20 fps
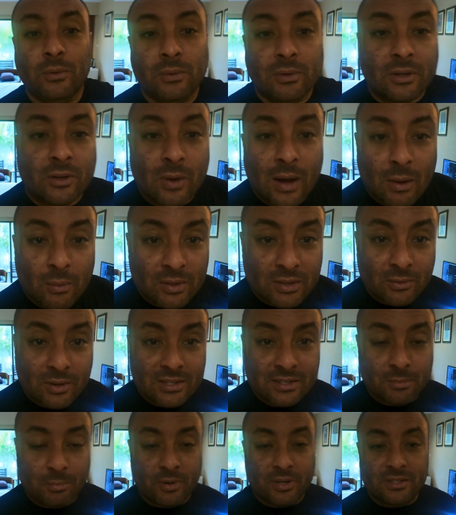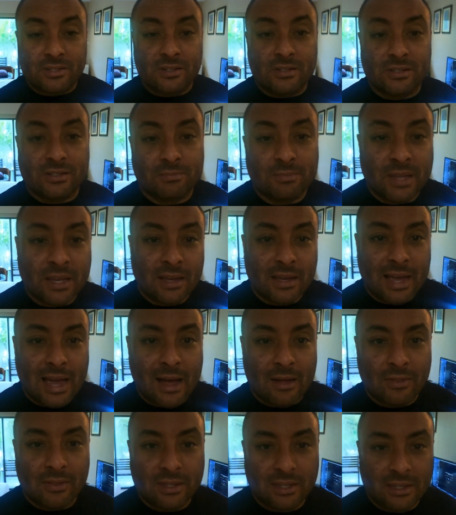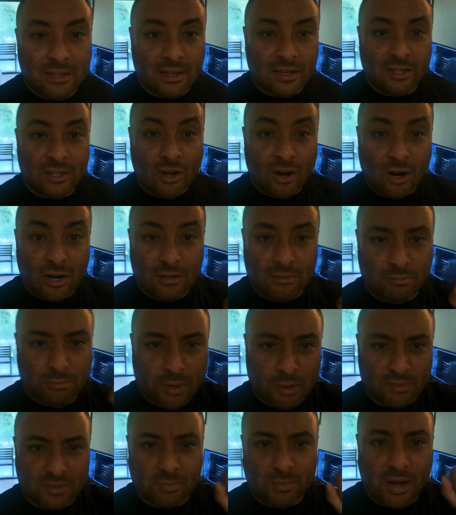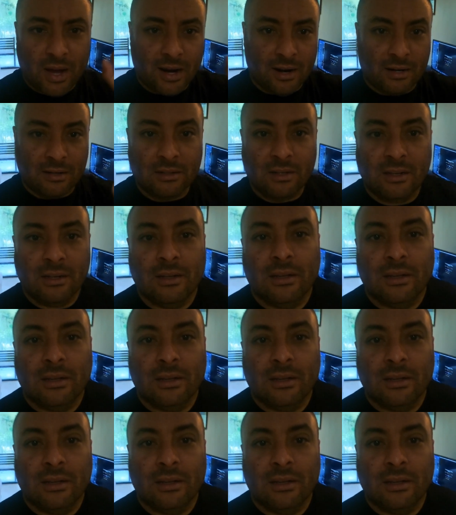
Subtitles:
Go out with the rest of the prisoners out in the yard, pump some iron,